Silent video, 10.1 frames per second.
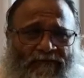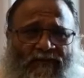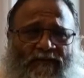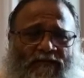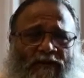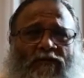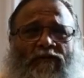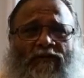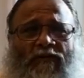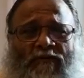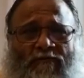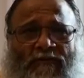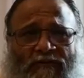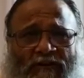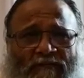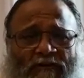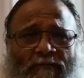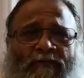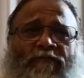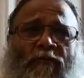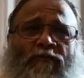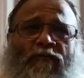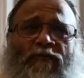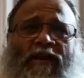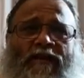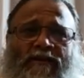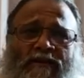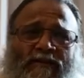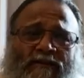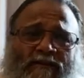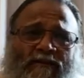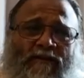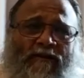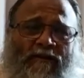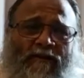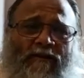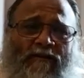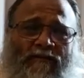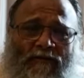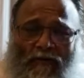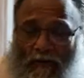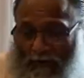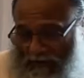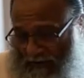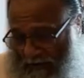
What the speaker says: Either your vision will be from totality, the gods